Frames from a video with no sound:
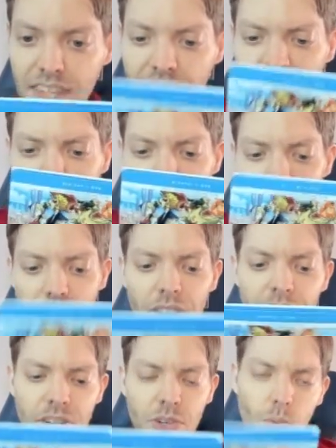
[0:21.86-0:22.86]
had been
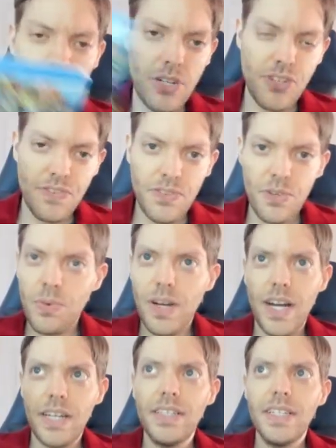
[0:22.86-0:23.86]
trying to watch it for a
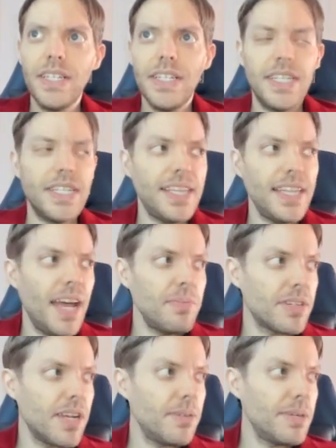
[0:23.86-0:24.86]
while. It
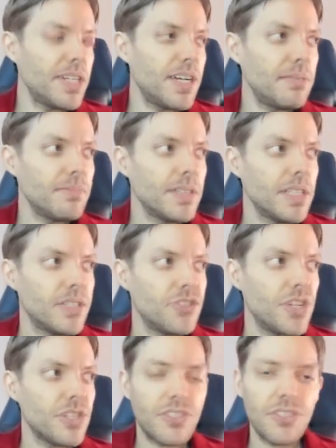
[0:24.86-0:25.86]
kept coming up
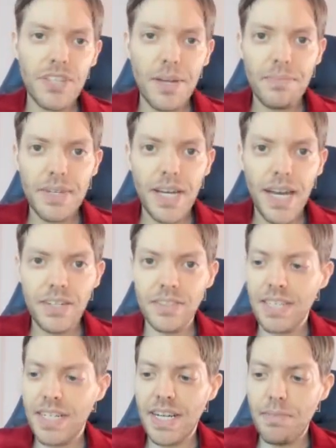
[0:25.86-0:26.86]
just
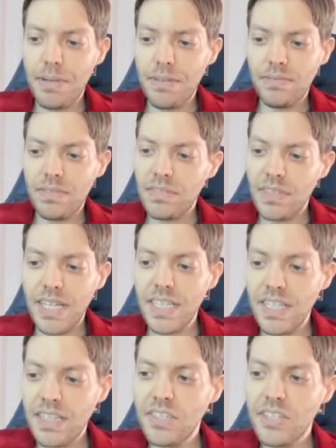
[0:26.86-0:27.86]
subtitled, and I've been
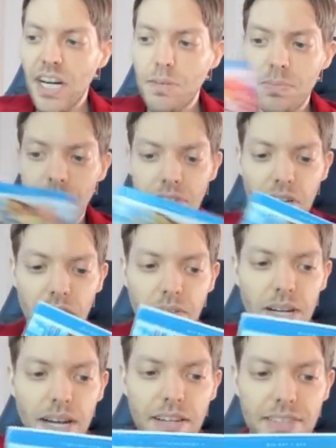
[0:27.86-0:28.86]
liking the dub,
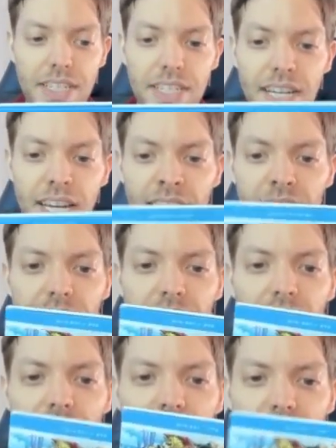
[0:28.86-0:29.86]
so I was like, hey,
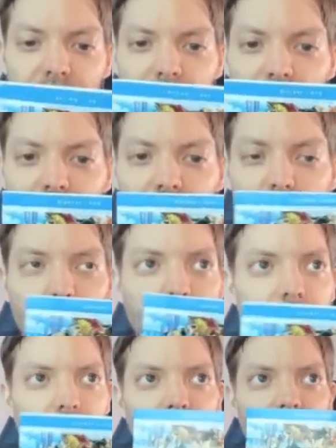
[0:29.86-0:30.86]
I was actually able
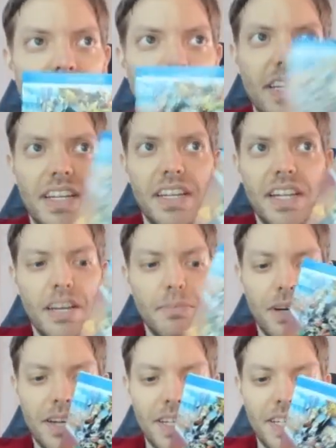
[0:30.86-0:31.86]
to find it, and I
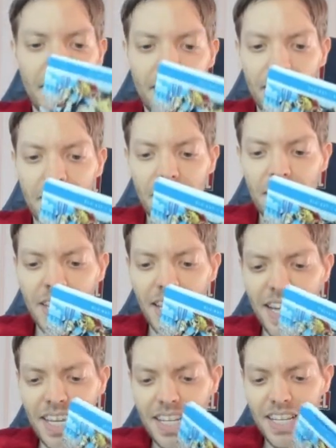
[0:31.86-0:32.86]
bought it. I'm like,
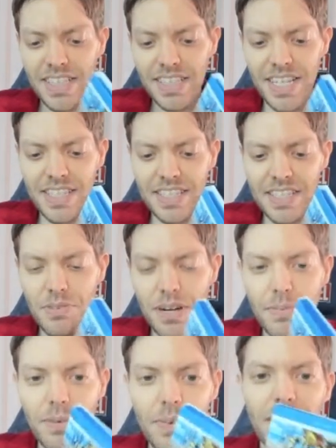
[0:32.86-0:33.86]
okay, let's see what
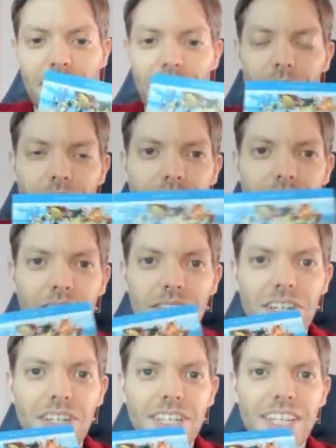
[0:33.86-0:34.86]
I've been waiting for so
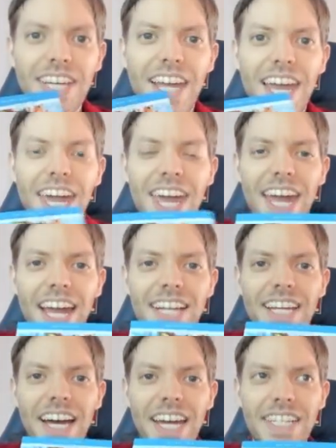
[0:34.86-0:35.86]
long.
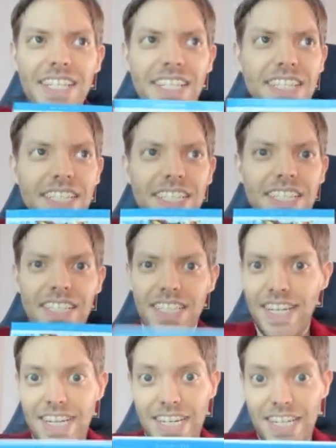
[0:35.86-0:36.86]
And I didn't
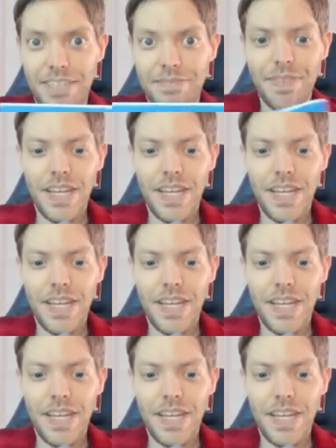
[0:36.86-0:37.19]
like it.